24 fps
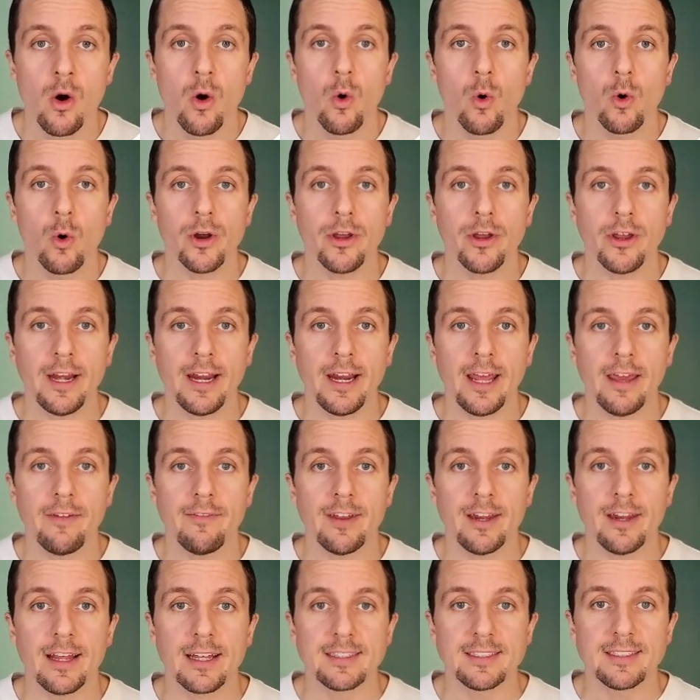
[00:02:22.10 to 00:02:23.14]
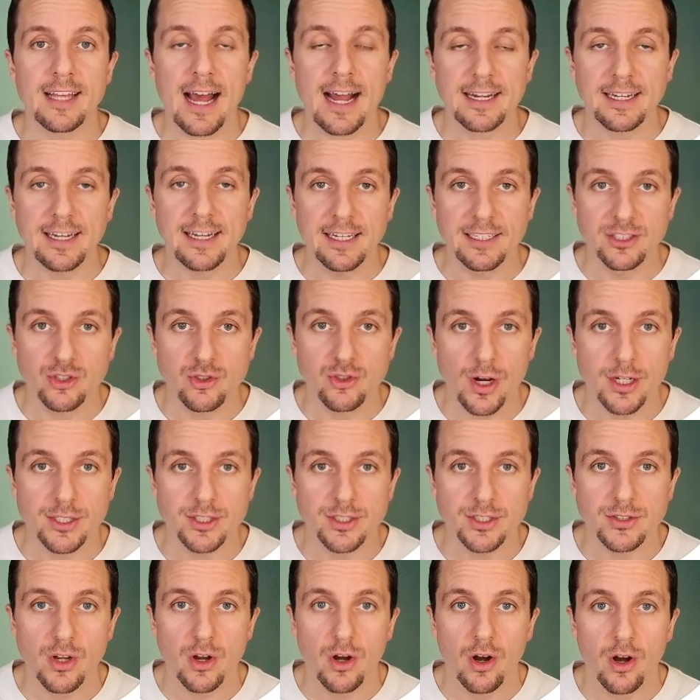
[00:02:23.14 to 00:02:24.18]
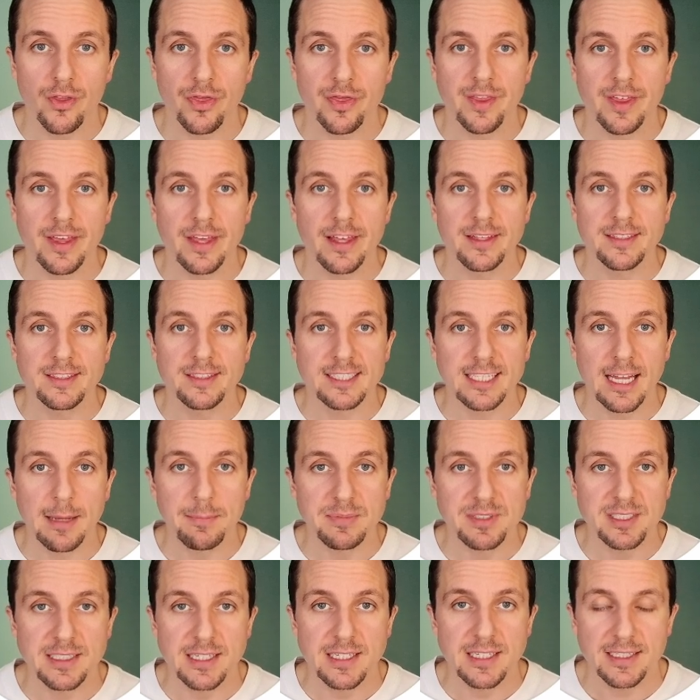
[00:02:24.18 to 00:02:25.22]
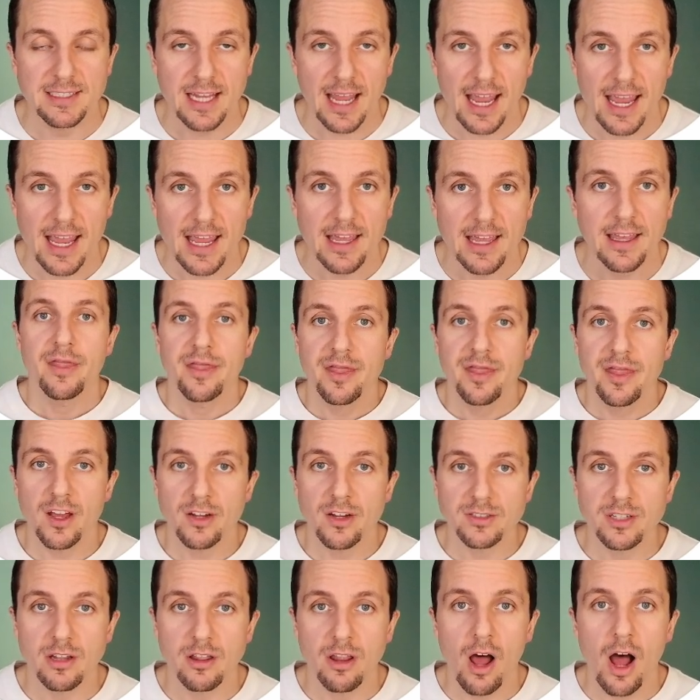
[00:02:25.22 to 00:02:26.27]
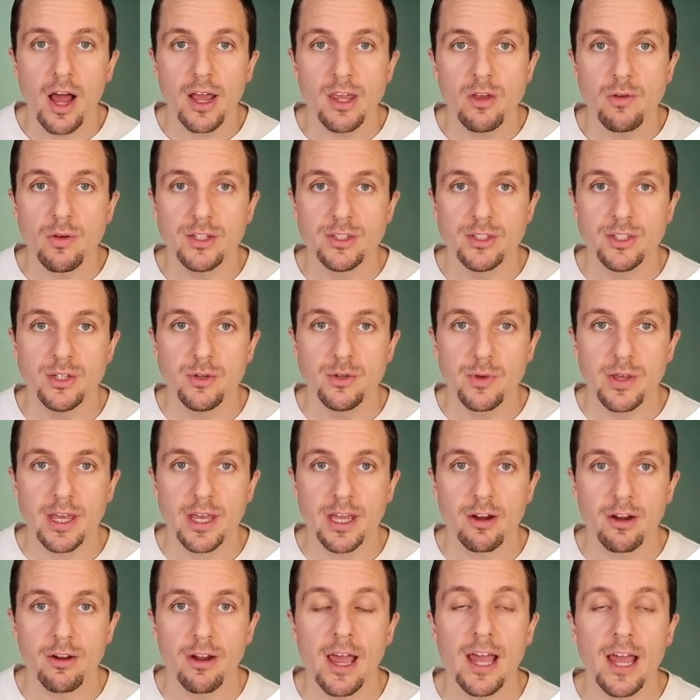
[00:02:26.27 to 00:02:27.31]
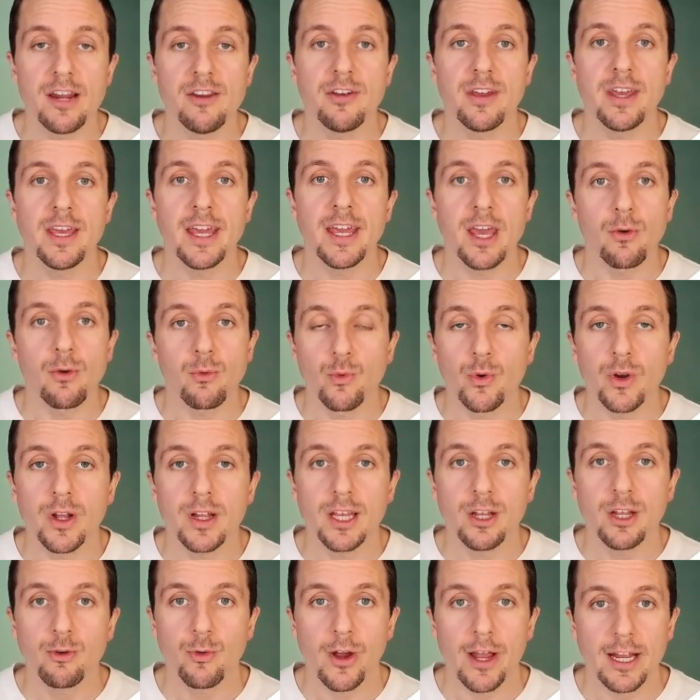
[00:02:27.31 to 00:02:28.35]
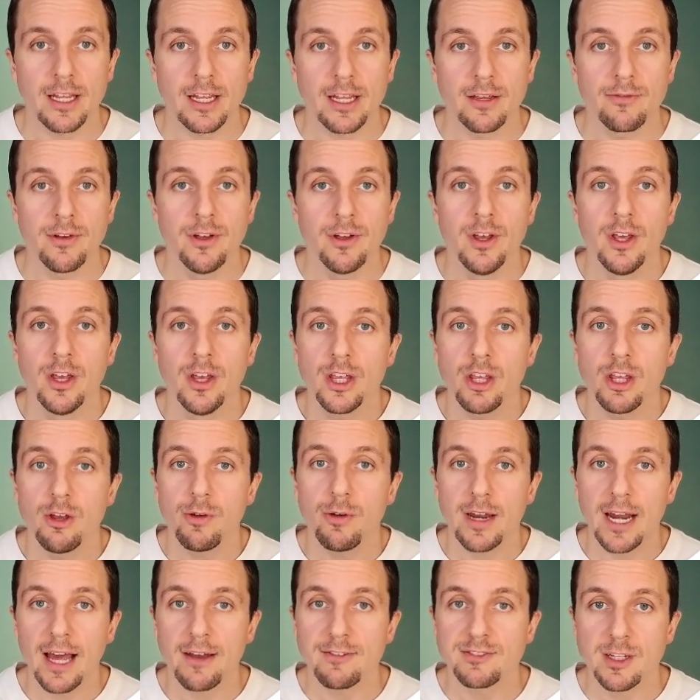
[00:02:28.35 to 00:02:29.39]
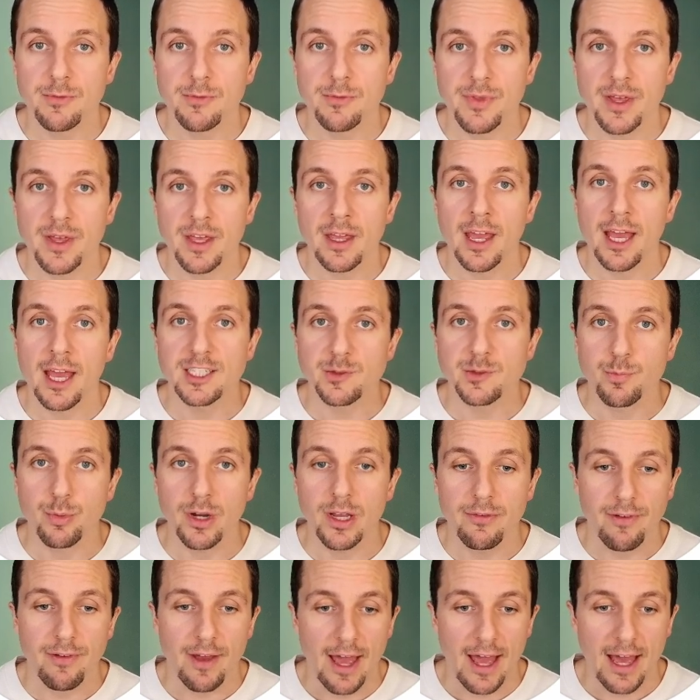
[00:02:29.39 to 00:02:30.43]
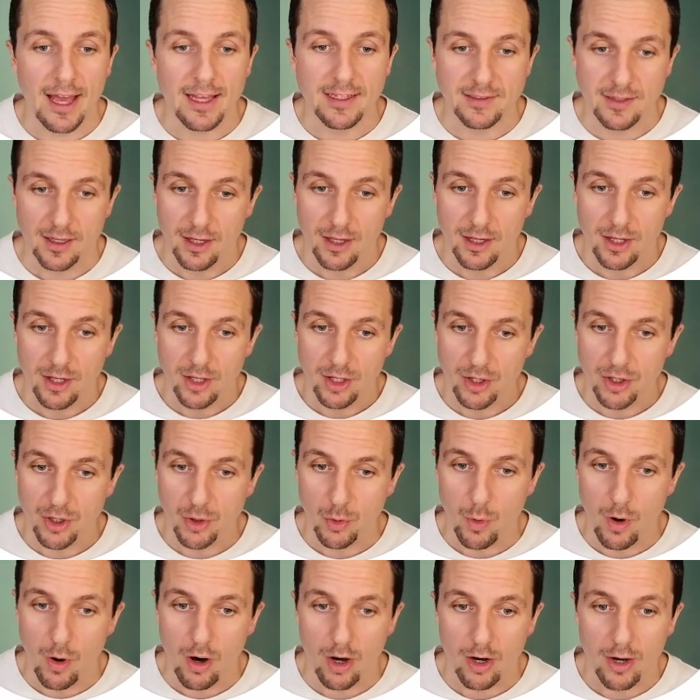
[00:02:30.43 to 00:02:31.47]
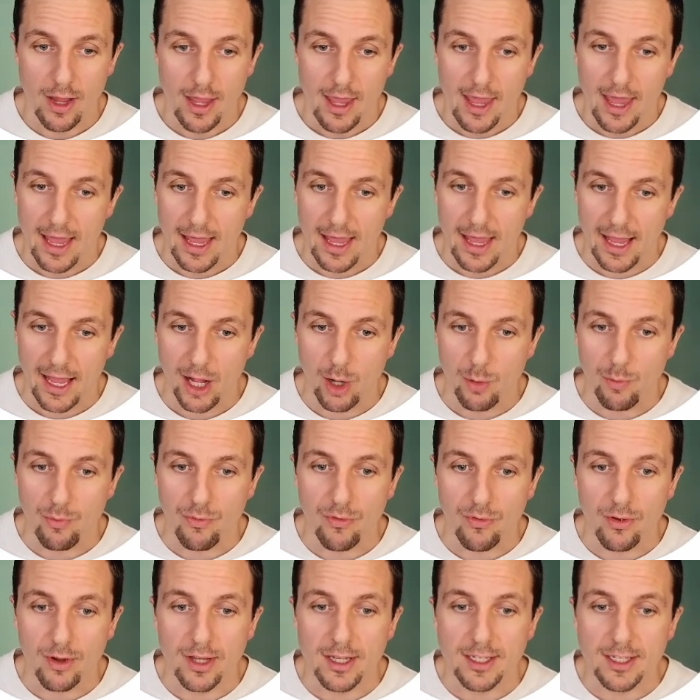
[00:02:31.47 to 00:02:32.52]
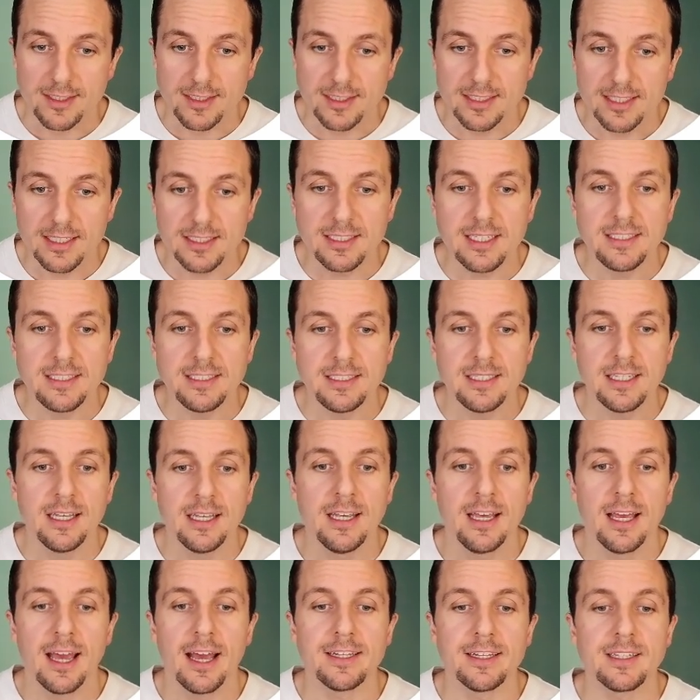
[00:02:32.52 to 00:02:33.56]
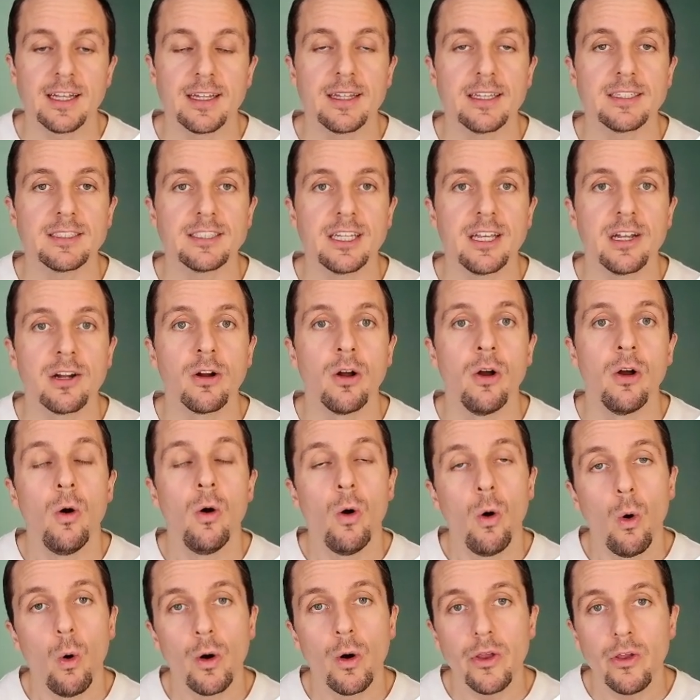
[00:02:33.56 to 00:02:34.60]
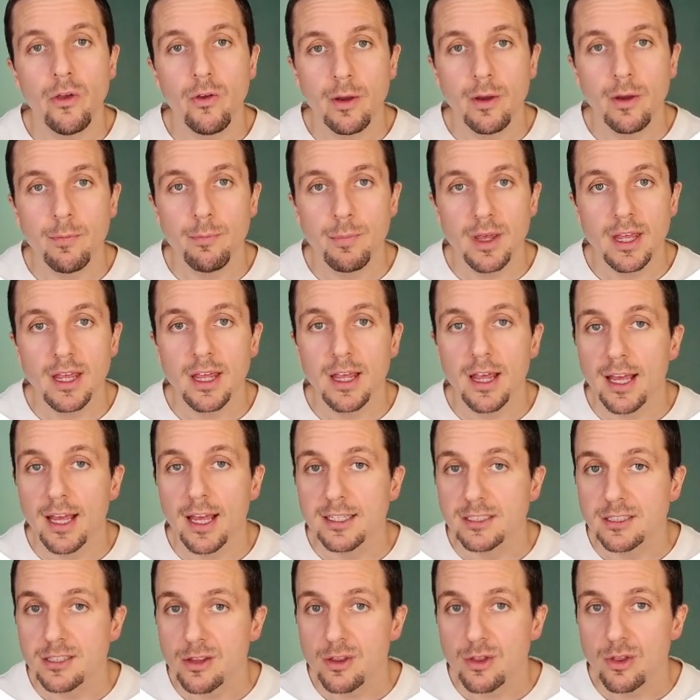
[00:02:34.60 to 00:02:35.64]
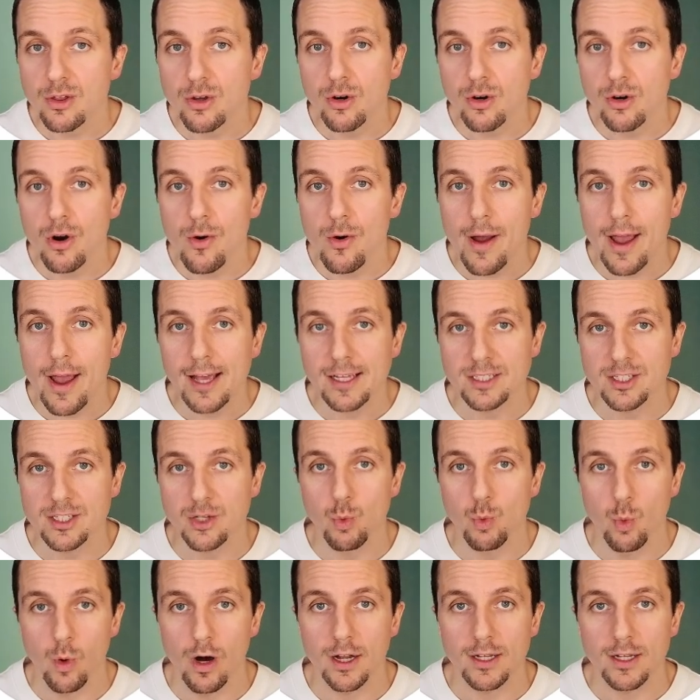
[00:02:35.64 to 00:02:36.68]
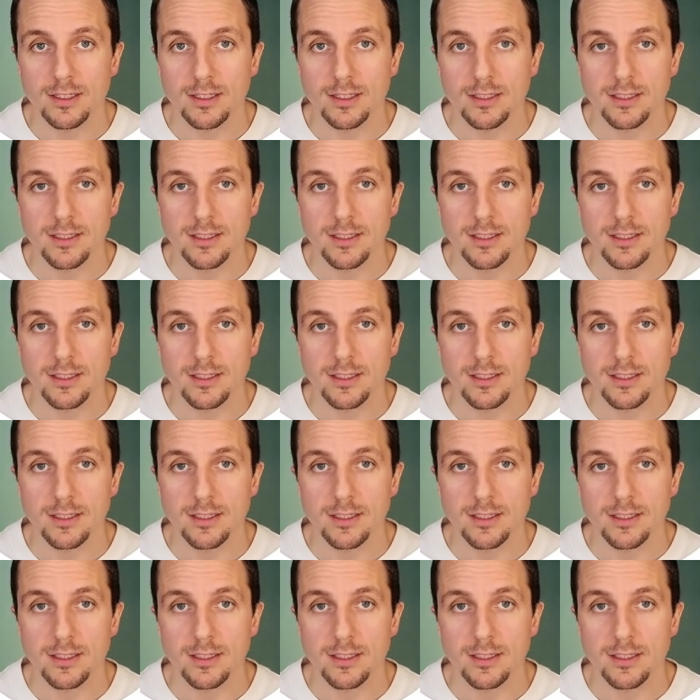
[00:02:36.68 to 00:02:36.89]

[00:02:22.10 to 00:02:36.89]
or you can give it exact instructions on the steps to take. There's a lot you can do here, and you can get really creative. You can have something as brief as you are a helpful assistant, as they list here, or you can be as thorough as you want.